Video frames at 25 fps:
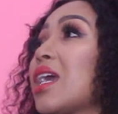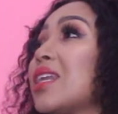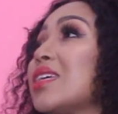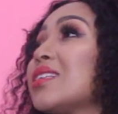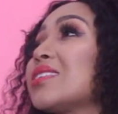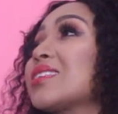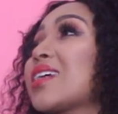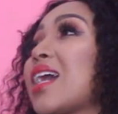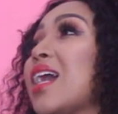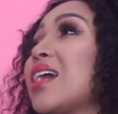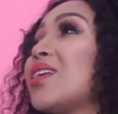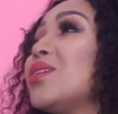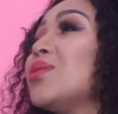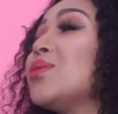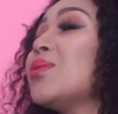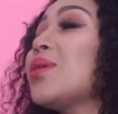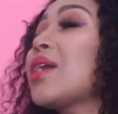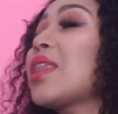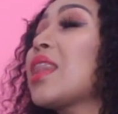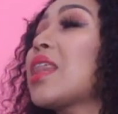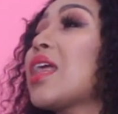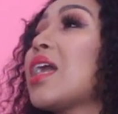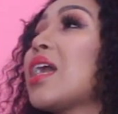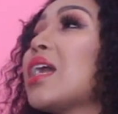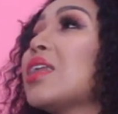and it's cuddle
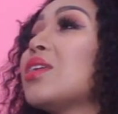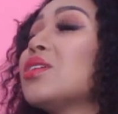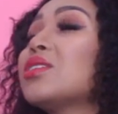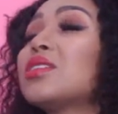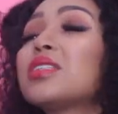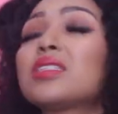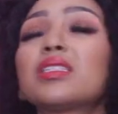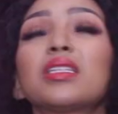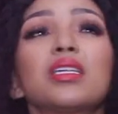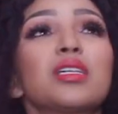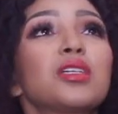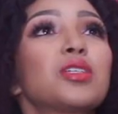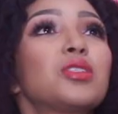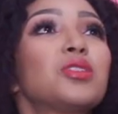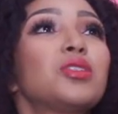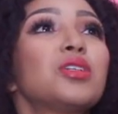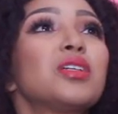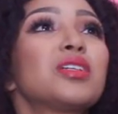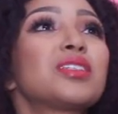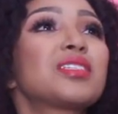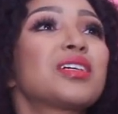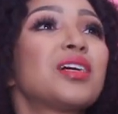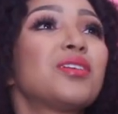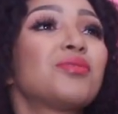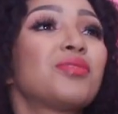weather, and you're just thinking to
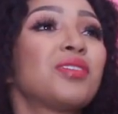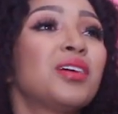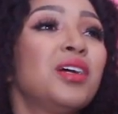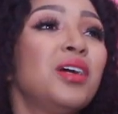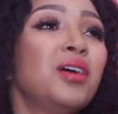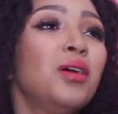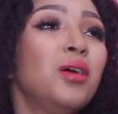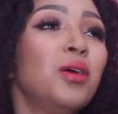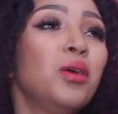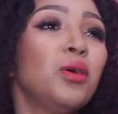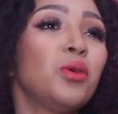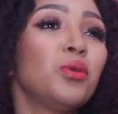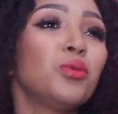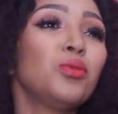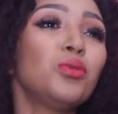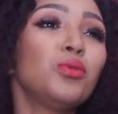yourself,